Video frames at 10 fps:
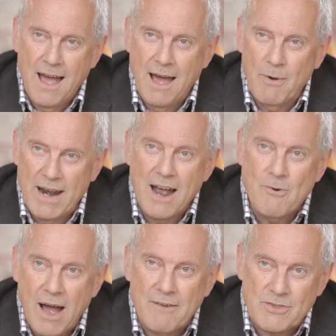And when I
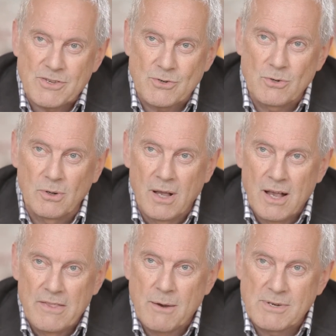arrived at the school,
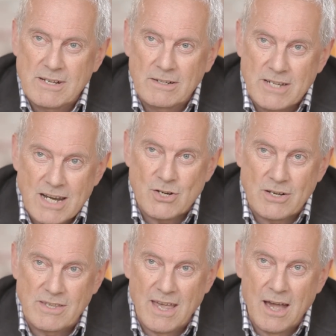there were still
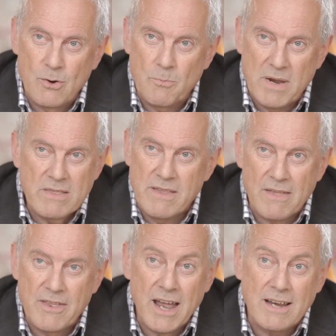teachers there who'd been there
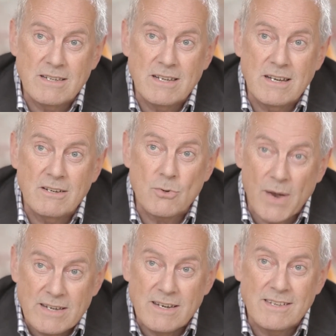in the 1920s,
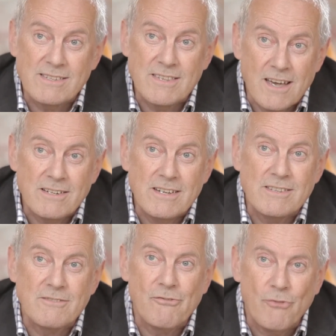
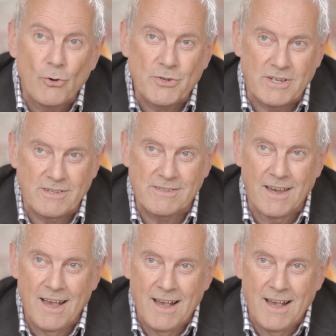30s and 40s.